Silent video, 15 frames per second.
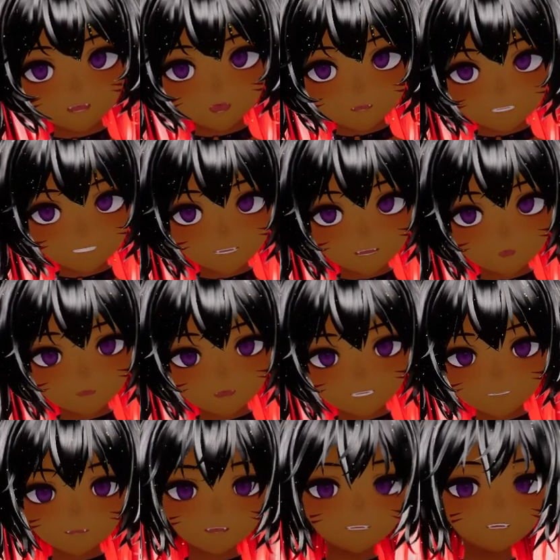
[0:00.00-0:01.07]
stay on those
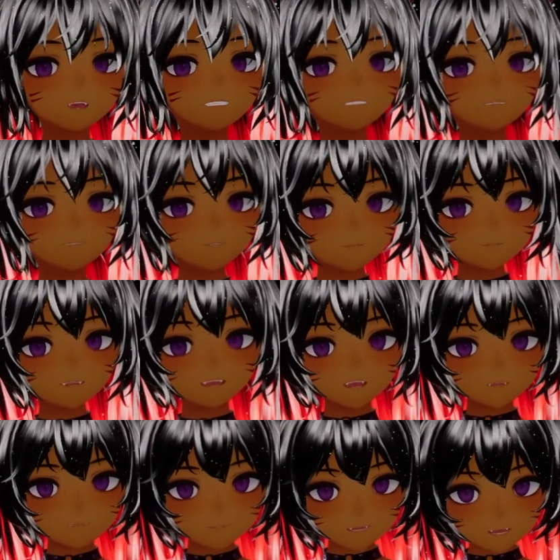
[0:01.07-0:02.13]
beaches, get
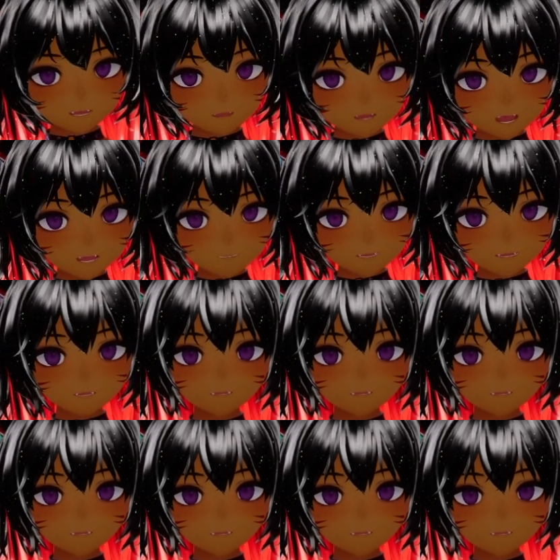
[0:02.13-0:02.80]
inland.